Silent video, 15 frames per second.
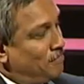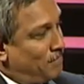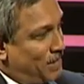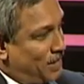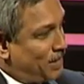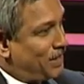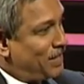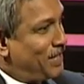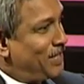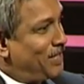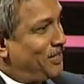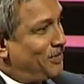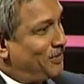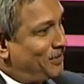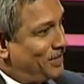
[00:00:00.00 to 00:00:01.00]

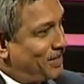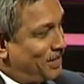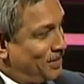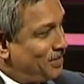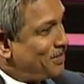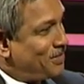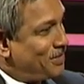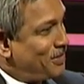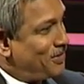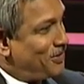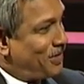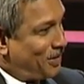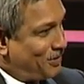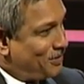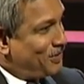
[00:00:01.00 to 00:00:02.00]
pertaining to the industrial
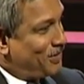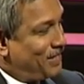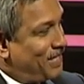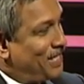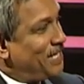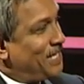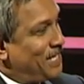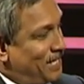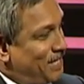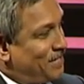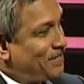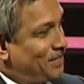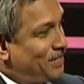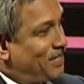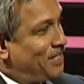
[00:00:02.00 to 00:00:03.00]
law. Actually,
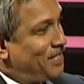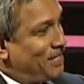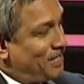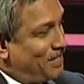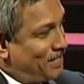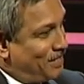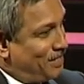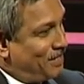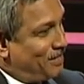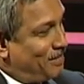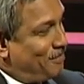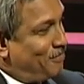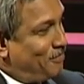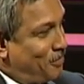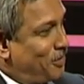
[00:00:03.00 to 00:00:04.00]
it's a
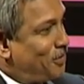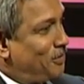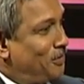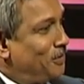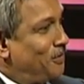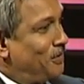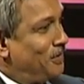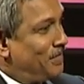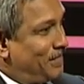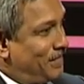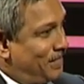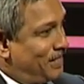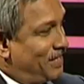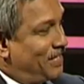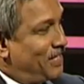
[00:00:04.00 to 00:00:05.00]
more to
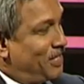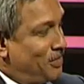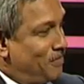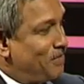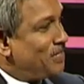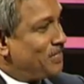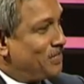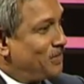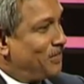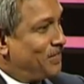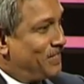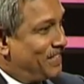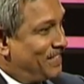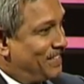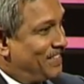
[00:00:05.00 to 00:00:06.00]
the human
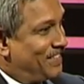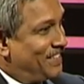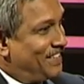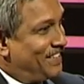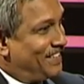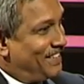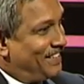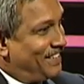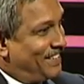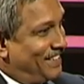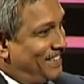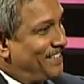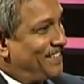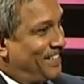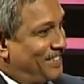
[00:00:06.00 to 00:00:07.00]
resources.
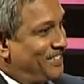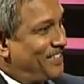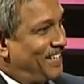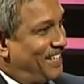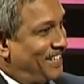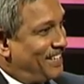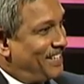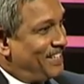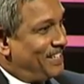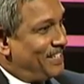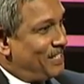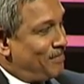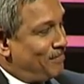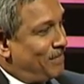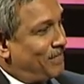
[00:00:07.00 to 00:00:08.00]
It's a HR
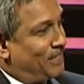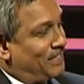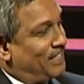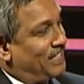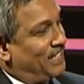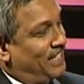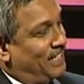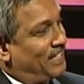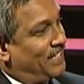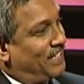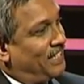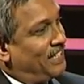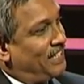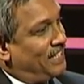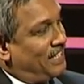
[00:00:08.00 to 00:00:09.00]
because in
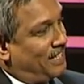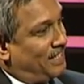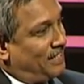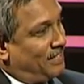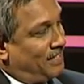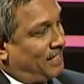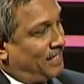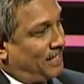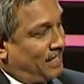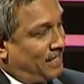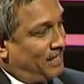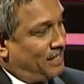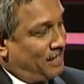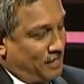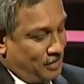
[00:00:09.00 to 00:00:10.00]
the
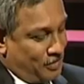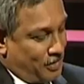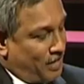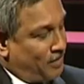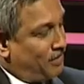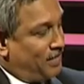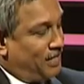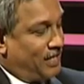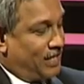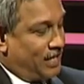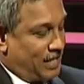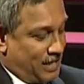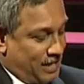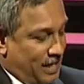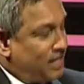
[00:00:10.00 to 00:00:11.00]

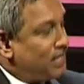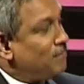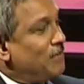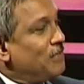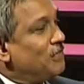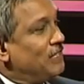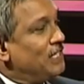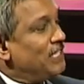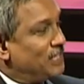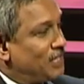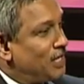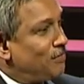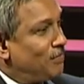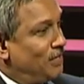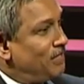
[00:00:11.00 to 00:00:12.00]
that depends on the
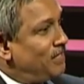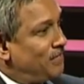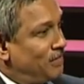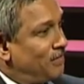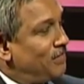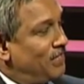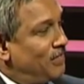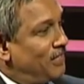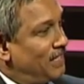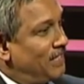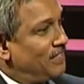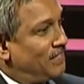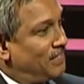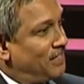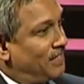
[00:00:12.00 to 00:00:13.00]
HR policies of the
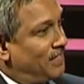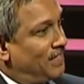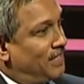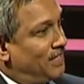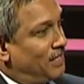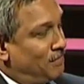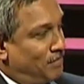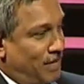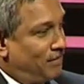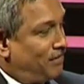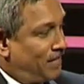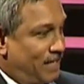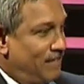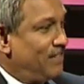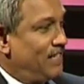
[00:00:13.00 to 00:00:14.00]
organization. But
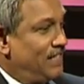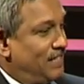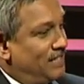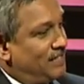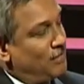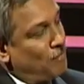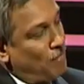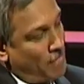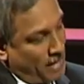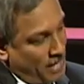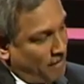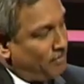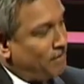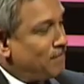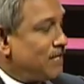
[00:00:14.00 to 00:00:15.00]
whatever it is,
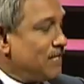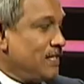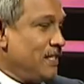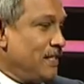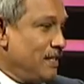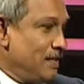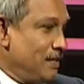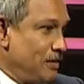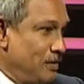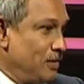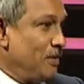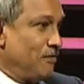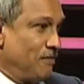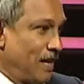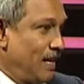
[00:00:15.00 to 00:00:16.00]
if a person
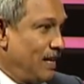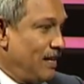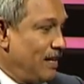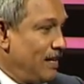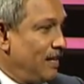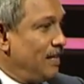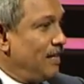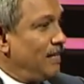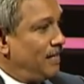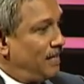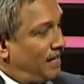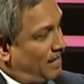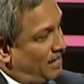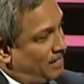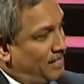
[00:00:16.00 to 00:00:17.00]
doing well,
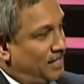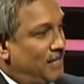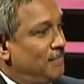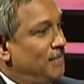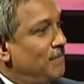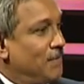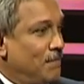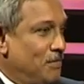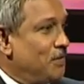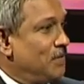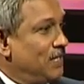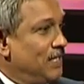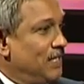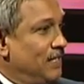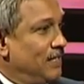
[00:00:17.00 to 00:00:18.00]
and he be
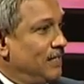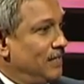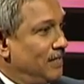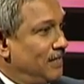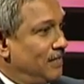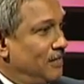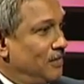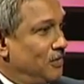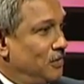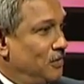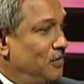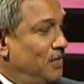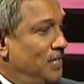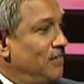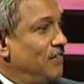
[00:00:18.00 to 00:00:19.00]
promoted.
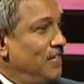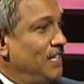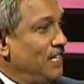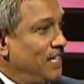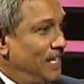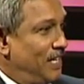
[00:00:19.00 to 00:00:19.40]
So even